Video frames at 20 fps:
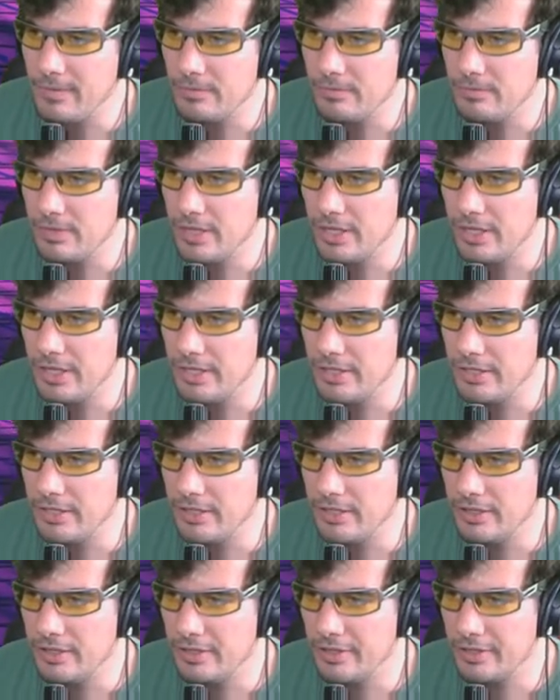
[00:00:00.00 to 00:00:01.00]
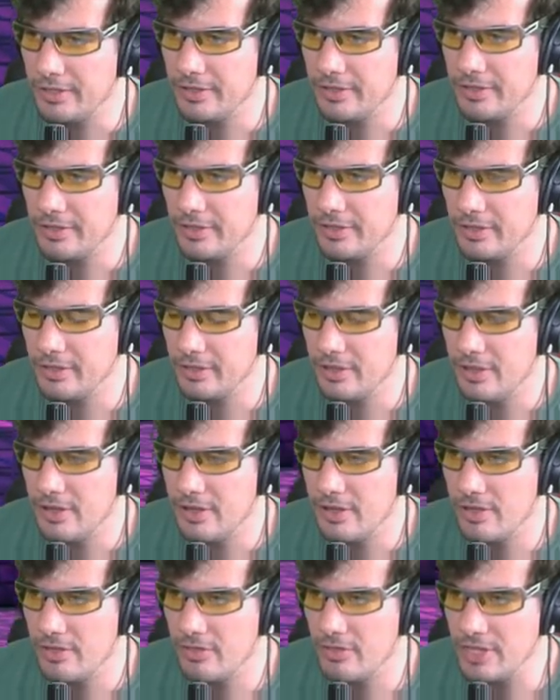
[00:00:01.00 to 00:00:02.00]
And
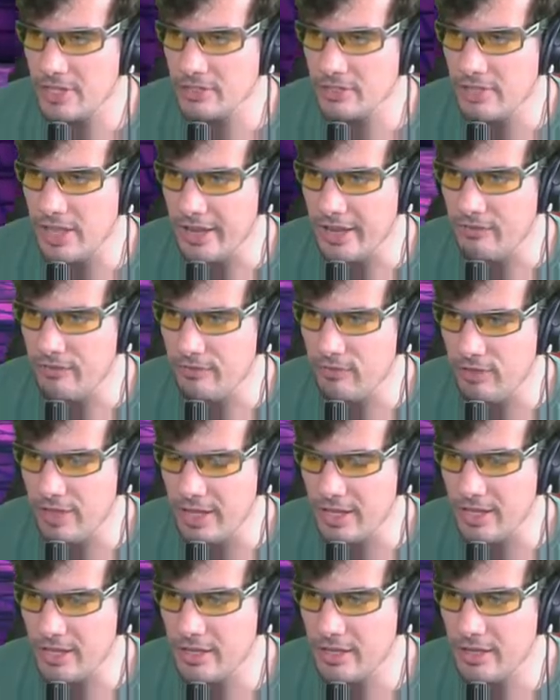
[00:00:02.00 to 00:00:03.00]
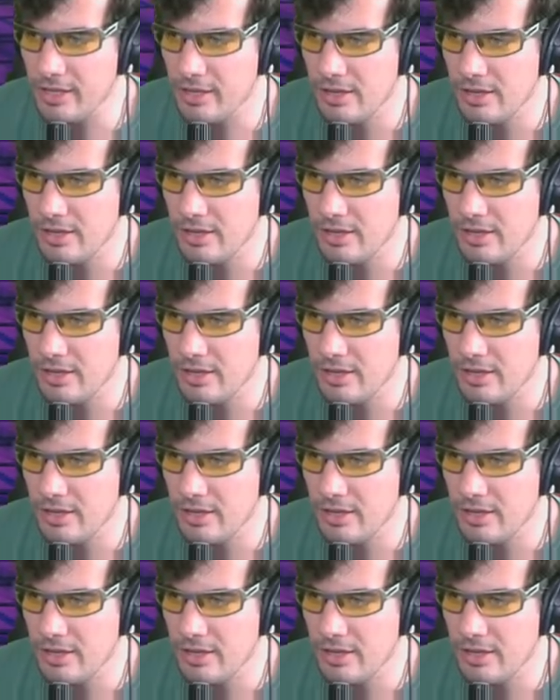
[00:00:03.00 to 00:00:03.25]
things like flicking